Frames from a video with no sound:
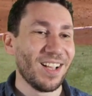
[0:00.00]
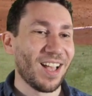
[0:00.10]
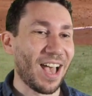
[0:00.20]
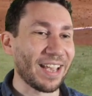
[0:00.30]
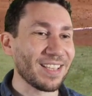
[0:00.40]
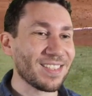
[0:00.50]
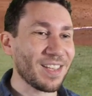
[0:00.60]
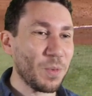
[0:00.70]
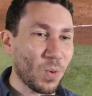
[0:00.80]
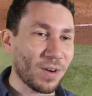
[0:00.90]
I can
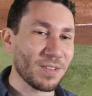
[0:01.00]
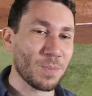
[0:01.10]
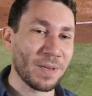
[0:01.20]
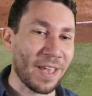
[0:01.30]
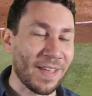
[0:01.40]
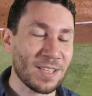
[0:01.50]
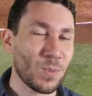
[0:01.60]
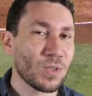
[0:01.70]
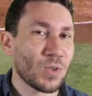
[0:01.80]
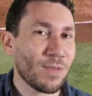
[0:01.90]
say words, but yeah, that's
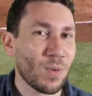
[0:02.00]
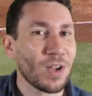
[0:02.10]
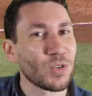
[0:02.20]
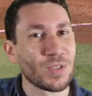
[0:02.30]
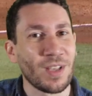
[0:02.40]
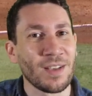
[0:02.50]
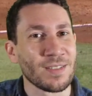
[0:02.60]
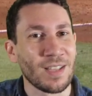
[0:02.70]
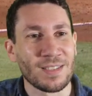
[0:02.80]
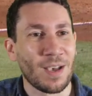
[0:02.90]
what Trevor Rodgers
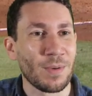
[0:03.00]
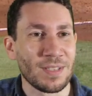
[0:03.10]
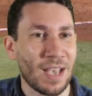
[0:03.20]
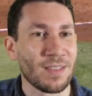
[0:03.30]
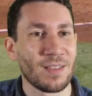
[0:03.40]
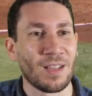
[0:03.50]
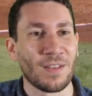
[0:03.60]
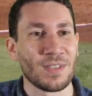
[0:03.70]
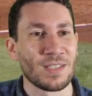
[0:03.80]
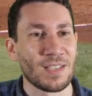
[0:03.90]
does. That's how he's had a lot
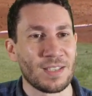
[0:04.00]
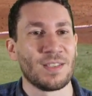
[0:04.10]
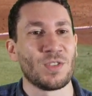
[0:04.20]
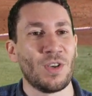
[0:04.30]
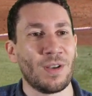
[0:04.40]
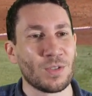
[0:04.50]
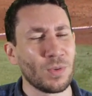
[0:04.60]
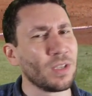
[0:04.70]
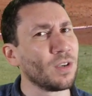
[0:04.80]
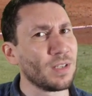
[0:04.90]
of success this year, and it's
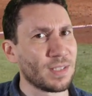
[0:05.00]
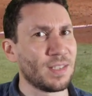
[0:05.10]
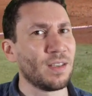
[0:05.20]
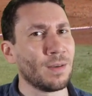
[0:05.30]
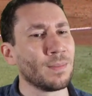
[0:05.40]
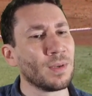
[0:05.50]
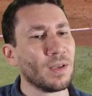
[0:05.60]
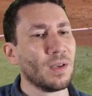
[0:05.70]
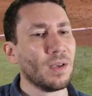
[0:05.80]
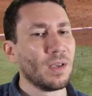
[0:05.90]
really good to see him
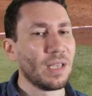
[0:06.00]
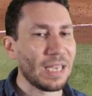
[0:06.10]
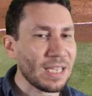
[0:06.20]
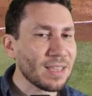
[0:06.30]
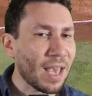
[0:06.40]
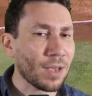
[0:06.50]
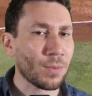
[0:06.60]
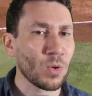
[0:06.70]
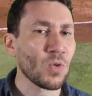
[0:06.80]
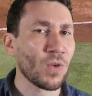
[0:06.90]
in that
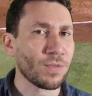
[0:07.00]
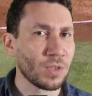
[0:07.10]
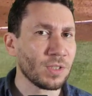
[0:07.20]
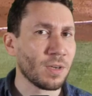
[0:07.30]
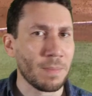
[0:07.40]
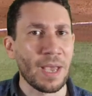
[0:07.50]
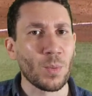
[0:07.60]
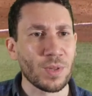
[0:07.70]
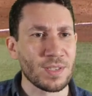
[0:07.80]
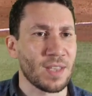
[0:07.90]
groove of good command
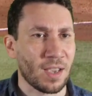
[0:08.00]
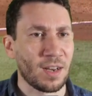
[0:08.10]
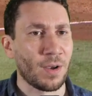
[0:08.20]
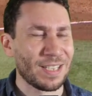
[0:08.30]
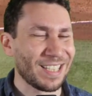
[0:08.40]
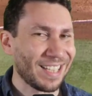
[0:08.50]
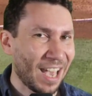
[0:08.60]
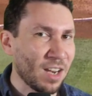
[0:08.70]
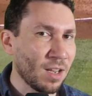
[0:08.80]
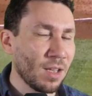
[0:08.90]
with the secondaries
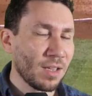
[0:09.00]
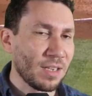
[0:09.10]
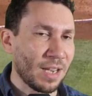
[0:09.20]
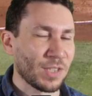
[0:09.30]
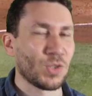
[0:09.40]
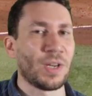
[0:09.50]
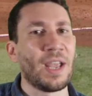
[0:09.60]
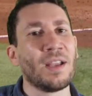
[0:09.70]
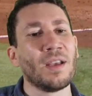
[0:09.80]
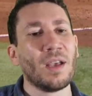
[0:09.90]
again
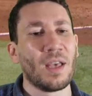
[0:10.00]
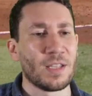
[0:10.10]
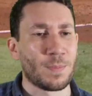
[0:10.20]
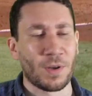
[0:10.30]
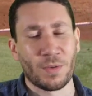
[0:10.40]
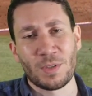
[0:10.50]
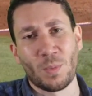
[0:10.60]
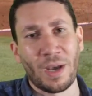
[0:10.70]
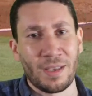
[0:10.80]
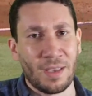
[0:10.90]
yesterday. That's part of the reason
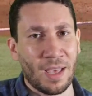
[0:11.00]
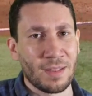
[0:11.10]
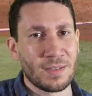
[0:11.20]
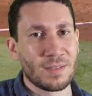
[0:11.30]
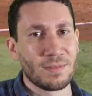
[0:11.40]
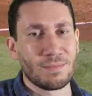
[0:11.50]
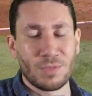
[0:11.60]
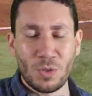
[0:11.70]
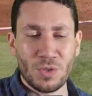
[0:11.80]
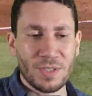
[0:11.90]
why he had this
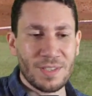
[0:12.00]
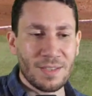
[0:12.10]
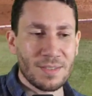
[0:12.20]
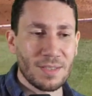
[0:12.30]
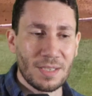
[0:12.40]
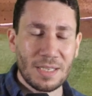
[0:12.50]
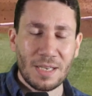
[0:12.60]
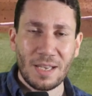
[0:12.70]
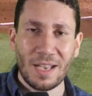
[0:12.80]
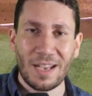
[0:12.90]
huge success
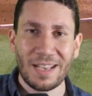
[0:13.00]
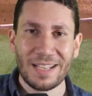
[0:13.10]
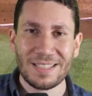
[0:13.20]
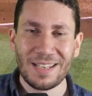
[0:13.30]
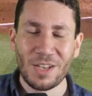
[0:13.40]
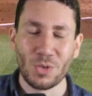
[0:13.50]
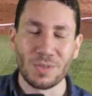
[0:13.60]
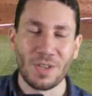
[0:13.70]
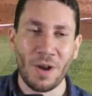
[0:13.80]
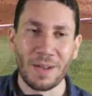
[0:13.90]
against the
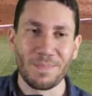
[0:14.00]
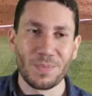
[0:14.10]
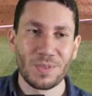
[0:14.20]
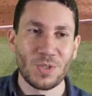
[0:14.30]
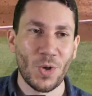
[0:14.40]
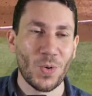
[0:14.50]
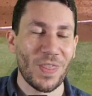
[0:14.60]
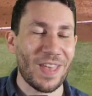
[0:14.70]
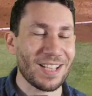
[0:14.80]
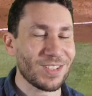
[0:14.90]
Nationals. All right, so
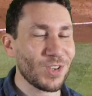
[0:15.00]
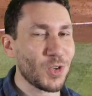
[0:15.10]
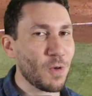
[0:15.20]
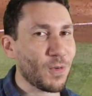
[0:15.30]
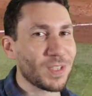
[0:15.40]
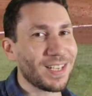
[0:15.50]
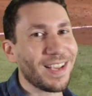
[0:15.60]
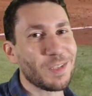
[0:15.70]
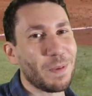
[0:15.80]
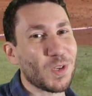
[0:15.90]
that's going to do it for
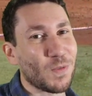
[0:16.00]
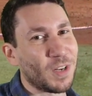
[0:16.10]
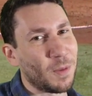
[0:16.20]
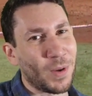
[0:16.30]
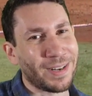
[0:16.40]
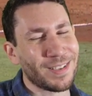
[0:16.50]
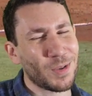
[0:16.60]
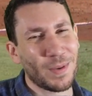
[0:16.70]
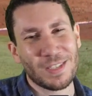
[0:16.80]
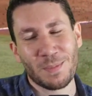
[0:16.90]
today's pitcher video break. And as
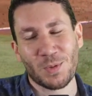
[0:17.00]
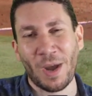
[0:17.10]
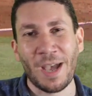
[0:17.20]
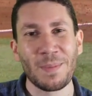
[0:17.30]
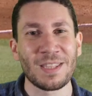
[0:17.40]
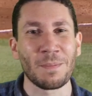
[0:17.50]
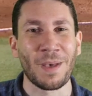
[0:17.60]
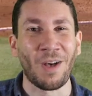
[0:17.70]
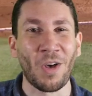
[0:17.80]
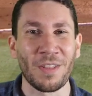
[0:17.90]
always, subscribe, hit the
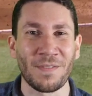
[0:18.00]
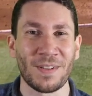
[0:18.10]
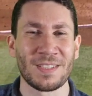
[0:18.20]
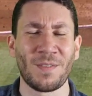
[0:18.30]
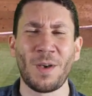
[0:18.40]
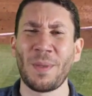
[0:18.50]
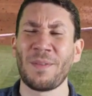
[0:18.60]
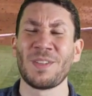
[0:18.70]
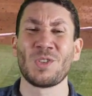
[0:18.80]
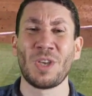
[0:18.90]
bell, all that fun stuff. Help
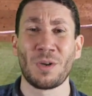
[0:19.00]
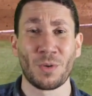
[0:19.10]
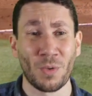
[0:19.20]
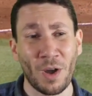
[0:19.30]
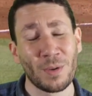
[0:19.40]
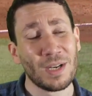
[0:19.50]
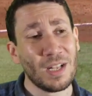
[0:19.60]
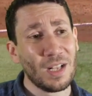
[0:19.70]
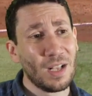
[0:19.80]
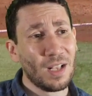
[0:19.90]
out this channel grow.
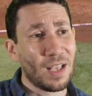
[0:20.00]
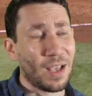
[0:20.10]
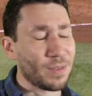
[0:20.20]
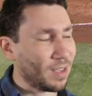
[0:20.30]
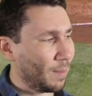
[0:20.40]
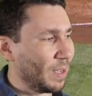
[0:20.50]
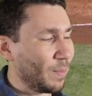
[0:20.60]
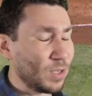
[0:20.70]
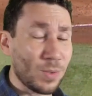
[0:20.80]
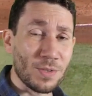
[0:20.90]
I mean, I've
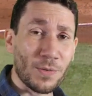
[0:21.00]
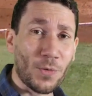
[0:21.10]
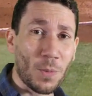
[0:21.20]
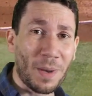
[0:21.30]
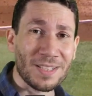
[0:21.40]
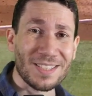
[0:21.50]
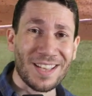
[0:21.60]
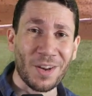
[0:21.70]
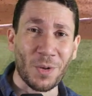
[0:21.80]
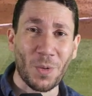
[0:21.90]
been doing this for 4 months. It's
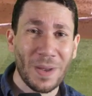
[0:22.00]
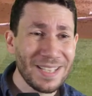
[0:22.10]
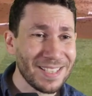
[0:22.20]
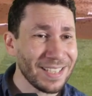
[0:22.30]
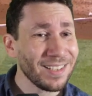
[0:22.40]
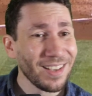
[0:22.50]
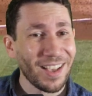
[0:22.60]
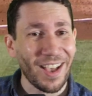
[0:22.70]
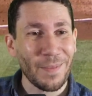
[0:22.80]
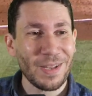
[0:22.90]
kind of crazy.
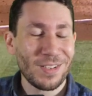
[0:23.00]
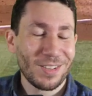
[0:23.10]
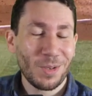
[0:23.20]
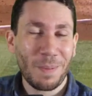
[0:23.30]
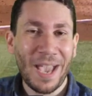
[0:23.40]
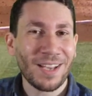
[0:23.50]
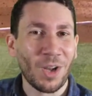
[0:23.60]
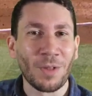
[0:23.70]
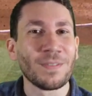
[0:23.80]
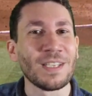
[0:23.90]
I mean, you can look back at
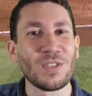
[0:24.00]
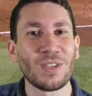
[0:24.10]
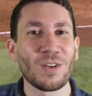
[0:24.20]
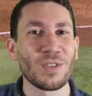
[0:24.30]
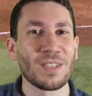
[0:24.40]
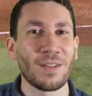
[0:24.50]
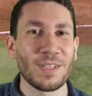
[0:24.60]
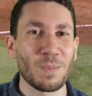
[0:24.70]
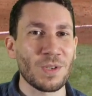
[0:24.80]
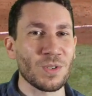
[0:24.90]
all of these. You can understand all
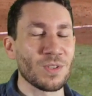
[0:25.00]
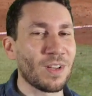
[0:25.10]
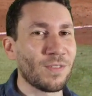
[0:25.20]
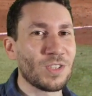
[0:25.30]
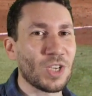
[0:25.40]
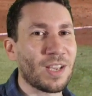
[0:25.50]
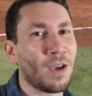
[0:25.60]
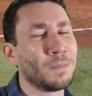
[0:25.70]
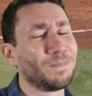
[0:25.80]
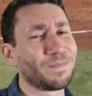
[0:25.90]
these pitchers. So definitely check out